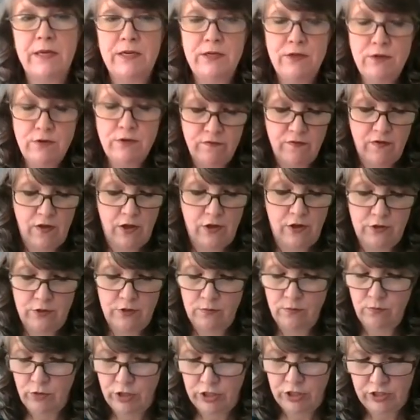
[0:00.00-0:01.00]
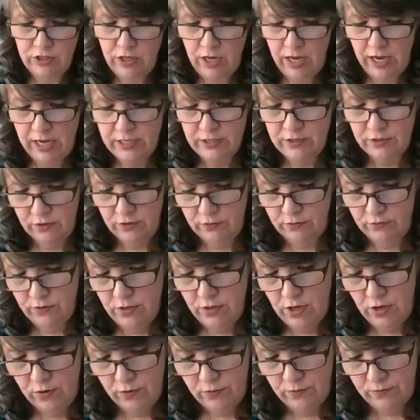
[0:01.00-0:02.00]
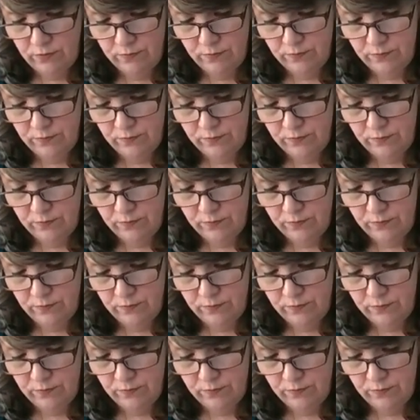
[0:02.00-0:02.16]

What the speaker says: my new volume, which I don't know,